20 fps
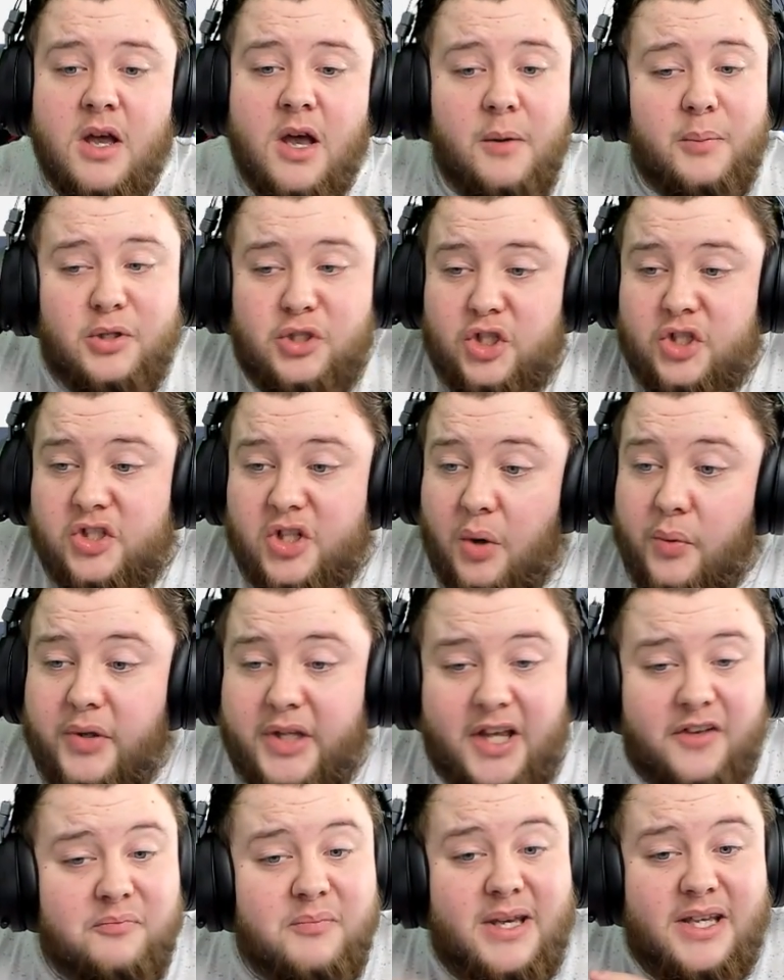but just don't
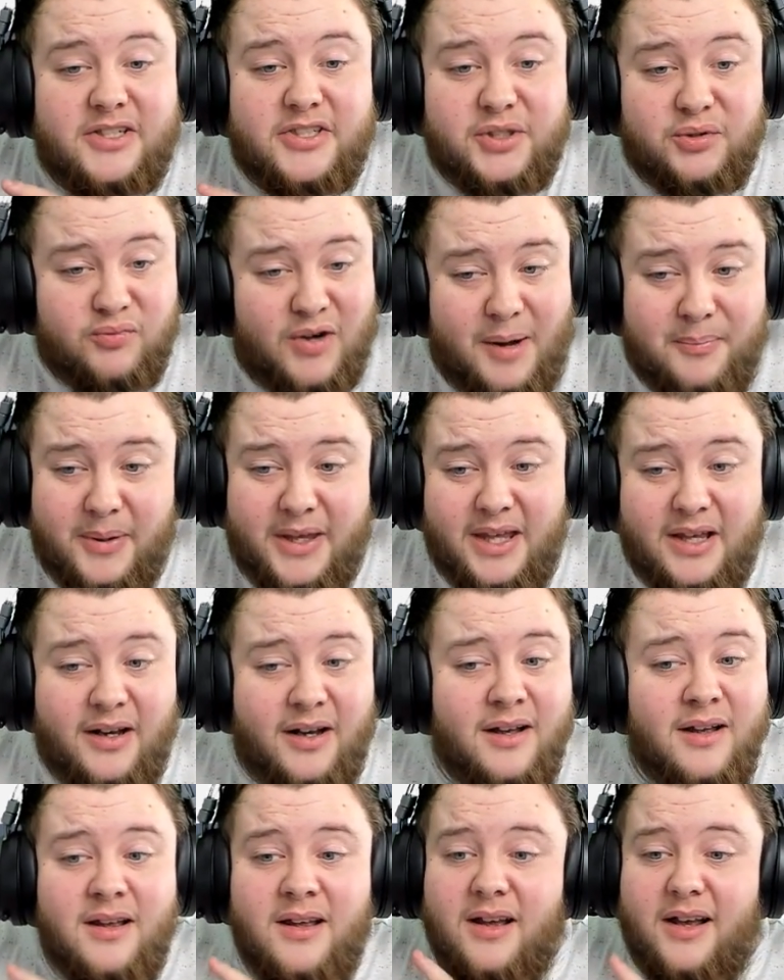give me a
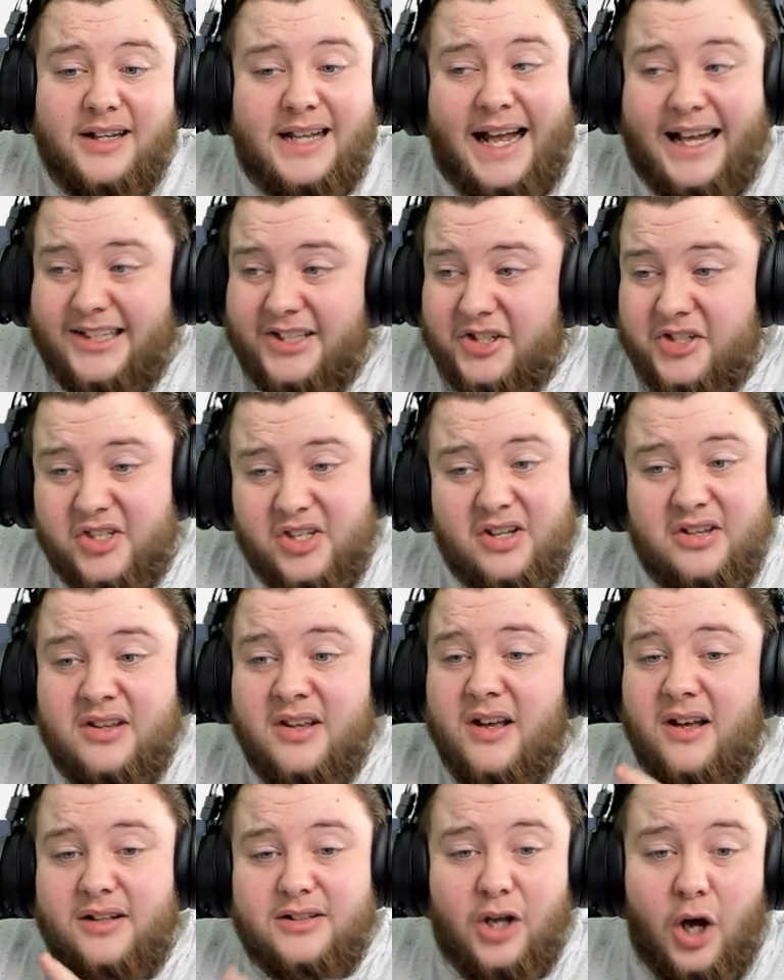Sarabia, an Alisson,
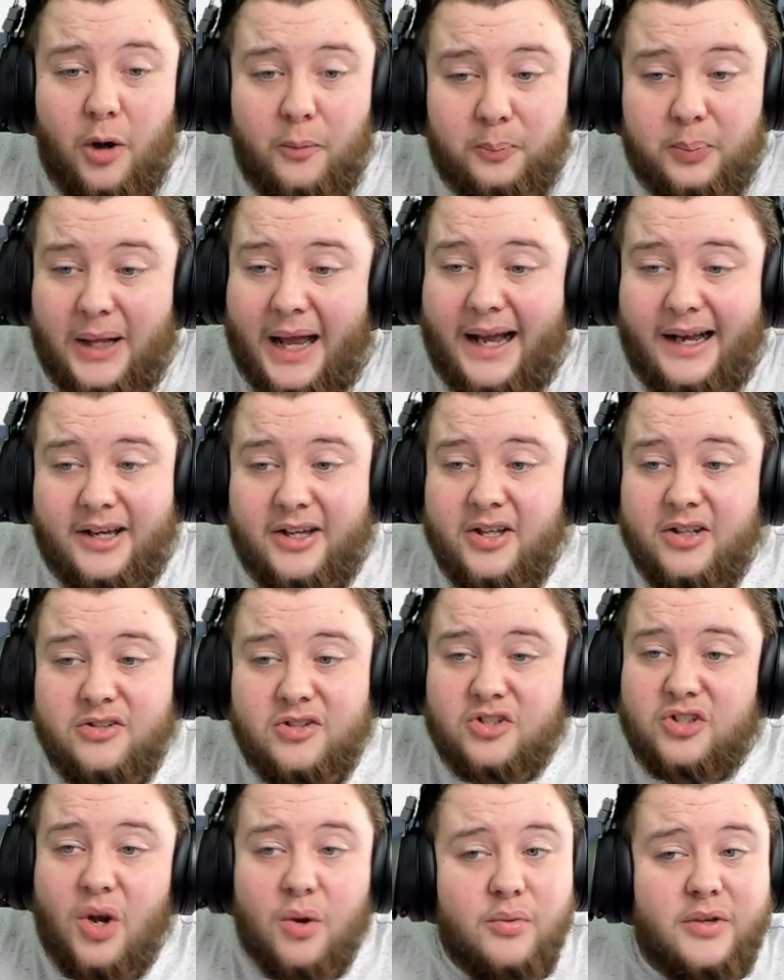an Oblak.
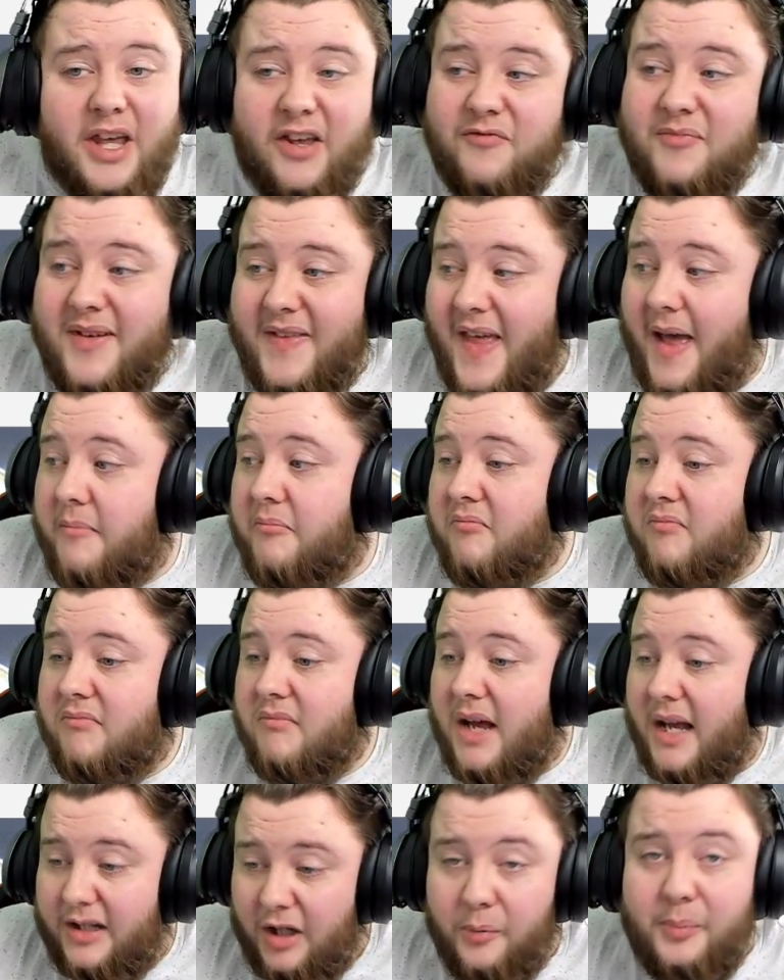Just don't give me them
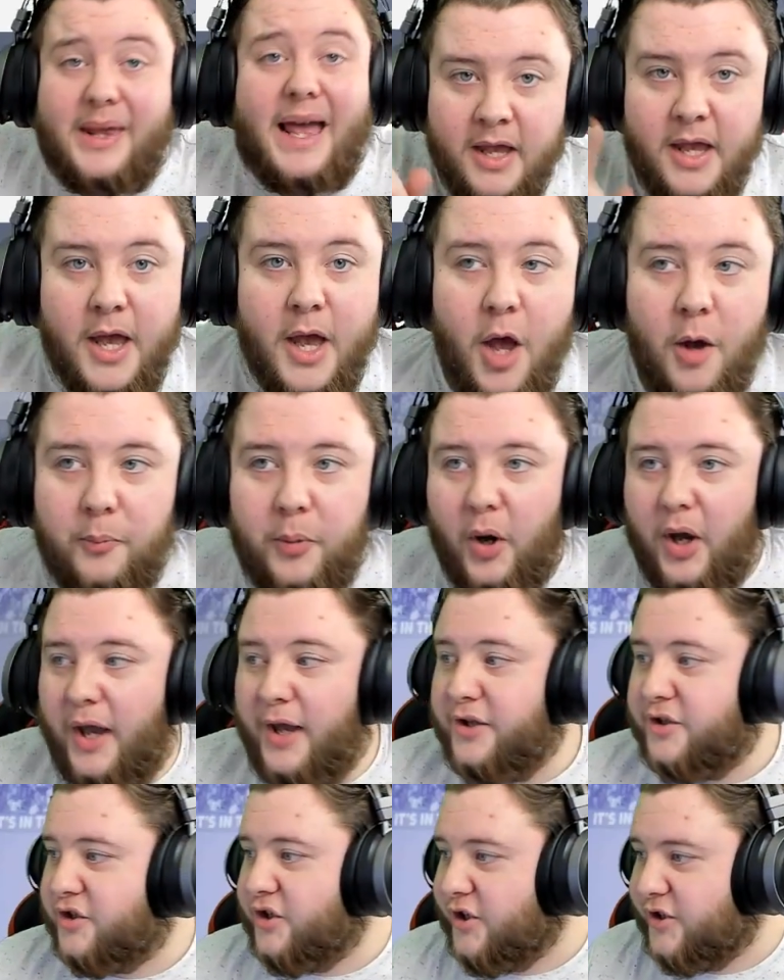and I'll be happy. But
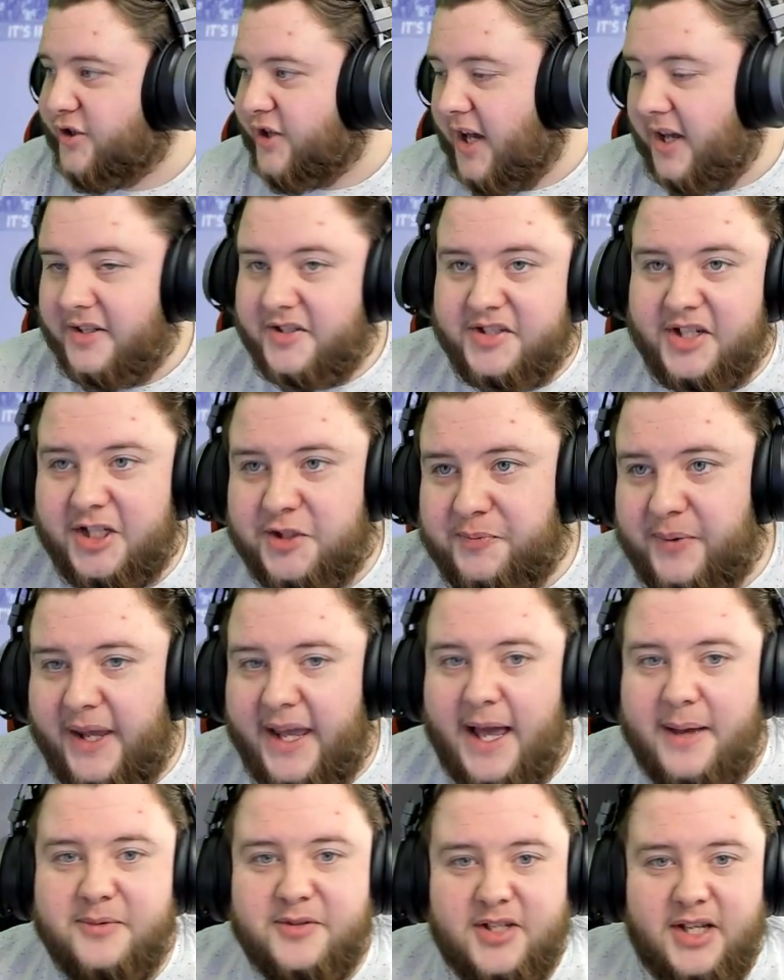it's just turned
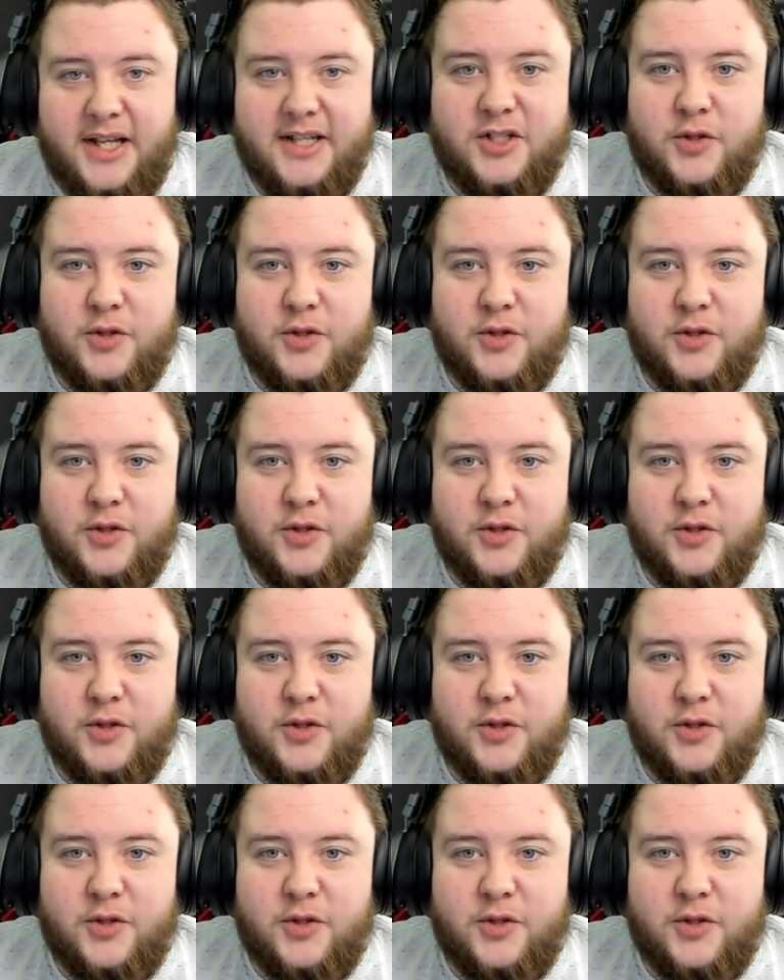6pm, so let's